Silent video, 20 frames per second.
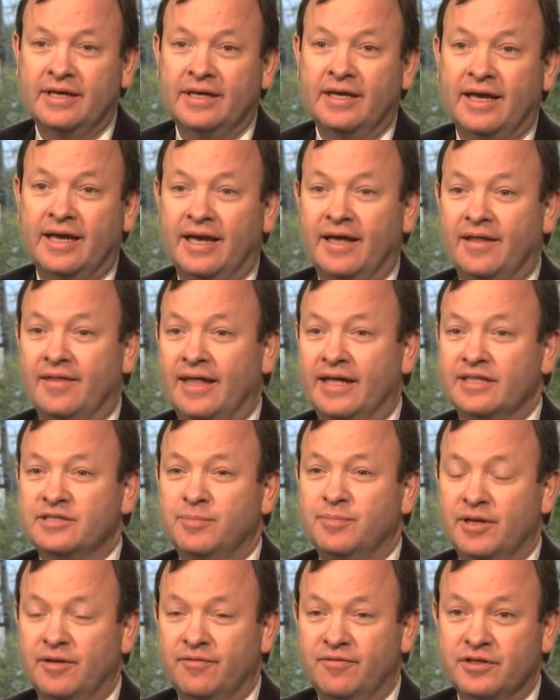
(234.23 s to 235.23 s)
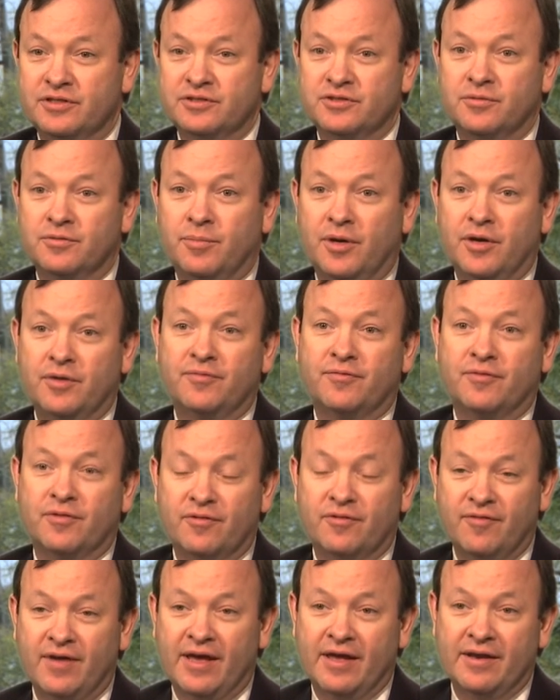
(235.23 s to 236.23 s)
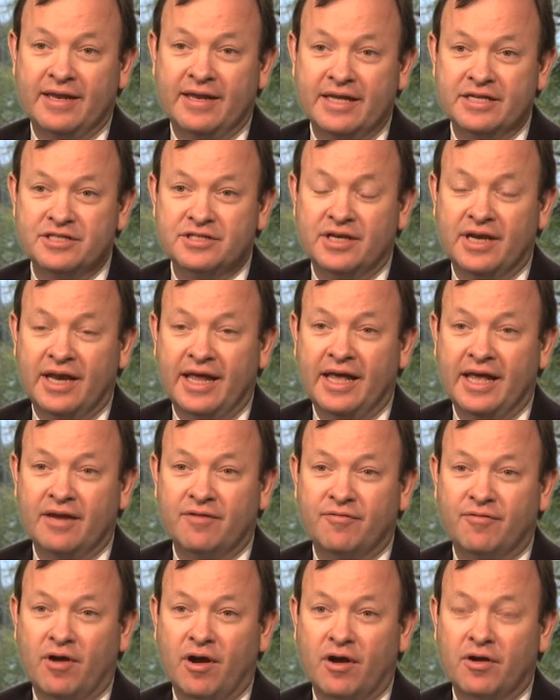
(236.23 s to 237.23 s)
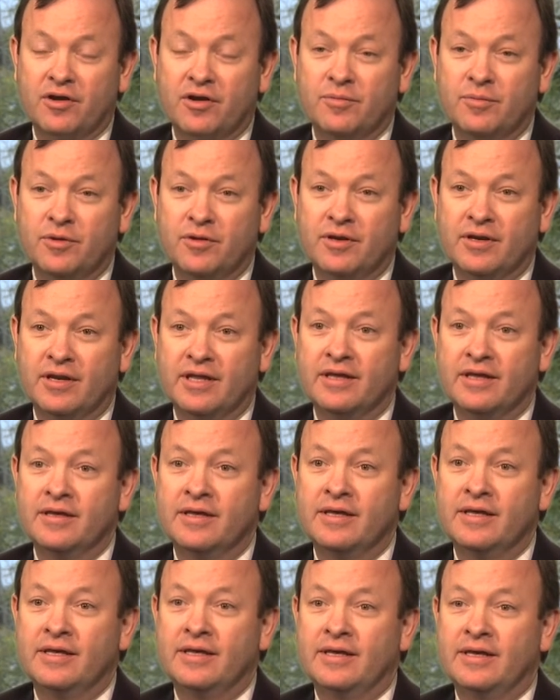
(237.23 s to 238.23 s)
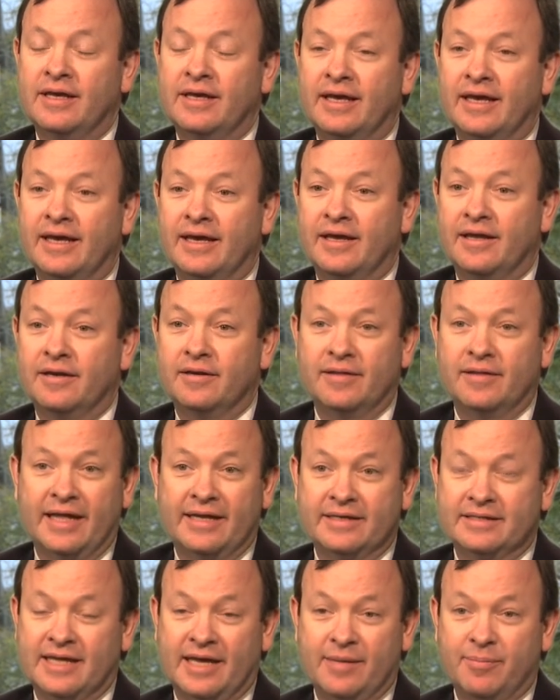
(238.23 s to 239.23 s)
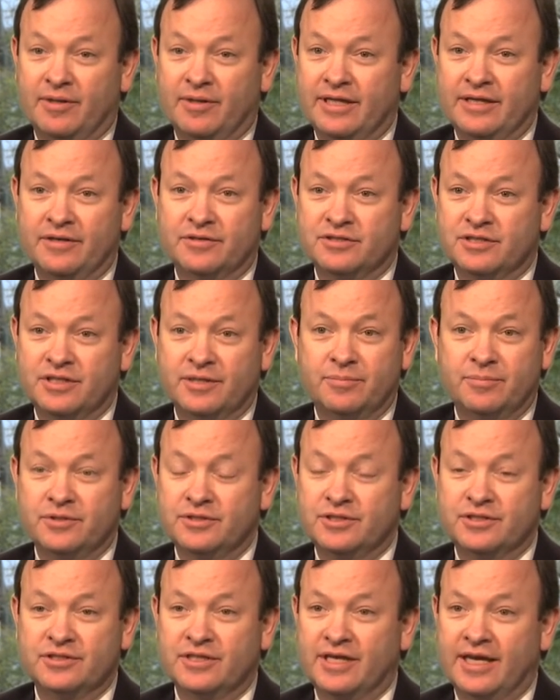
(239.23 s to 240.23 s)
And that's beneficial both for the foundation and for our community. And that type of leadership you just